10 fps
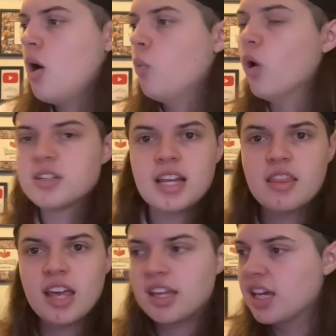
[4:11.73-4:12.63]
What's he
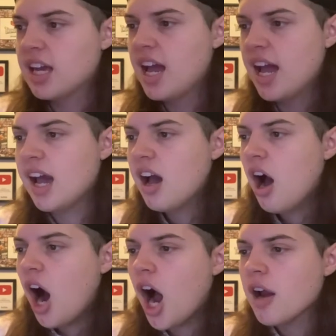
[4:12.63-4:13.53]
thinking here?
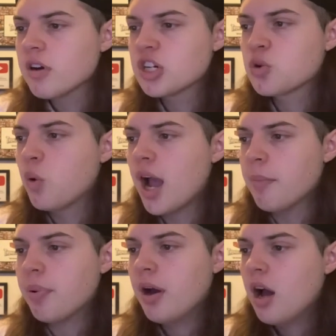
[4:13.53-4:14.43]
Irish
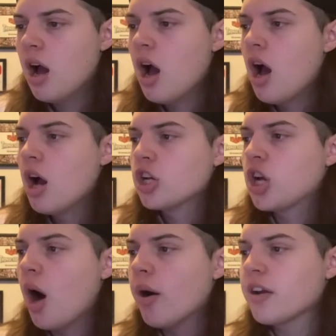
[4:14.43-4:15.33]
whip.
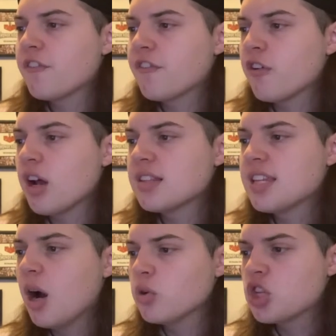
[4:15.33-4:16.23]
Going for a
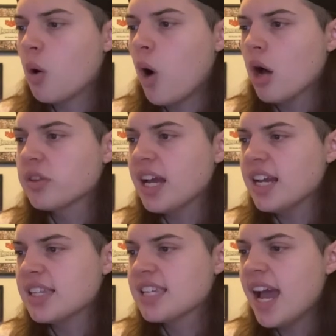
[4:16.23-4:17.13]
tilt-a-whirl
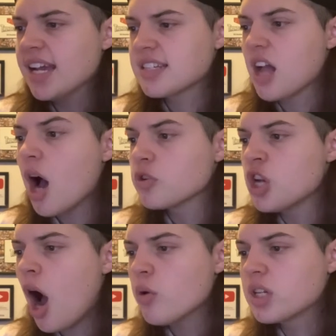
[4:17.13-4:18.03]
DDT. Styles,
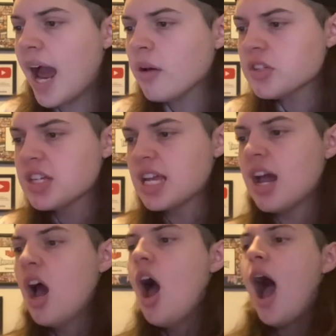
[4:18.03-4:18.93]
no, counters
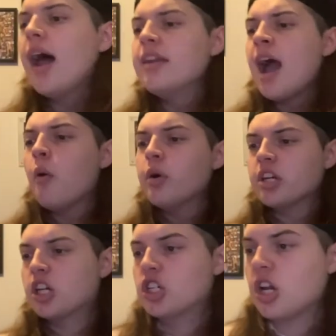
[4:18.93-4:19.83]
it. And now with
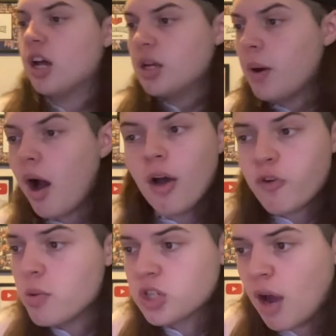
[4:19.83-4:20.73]
a... I
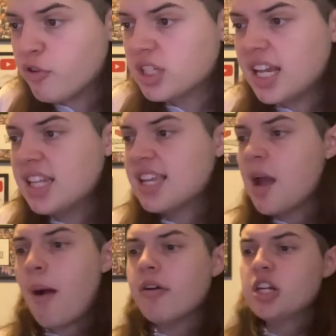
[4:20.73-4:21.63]
thought he was going for a DDT.
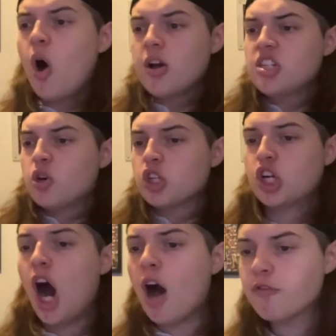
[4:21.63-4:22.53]
Apparently not. He's got
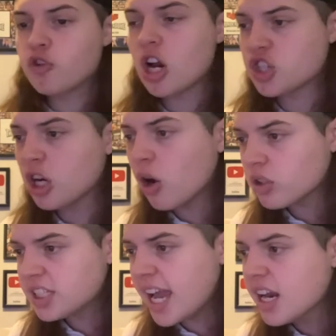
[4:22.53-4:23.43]
the calf crusher
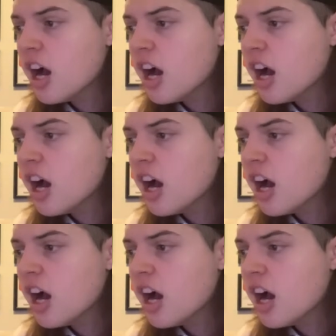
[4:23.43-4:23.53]
locked in.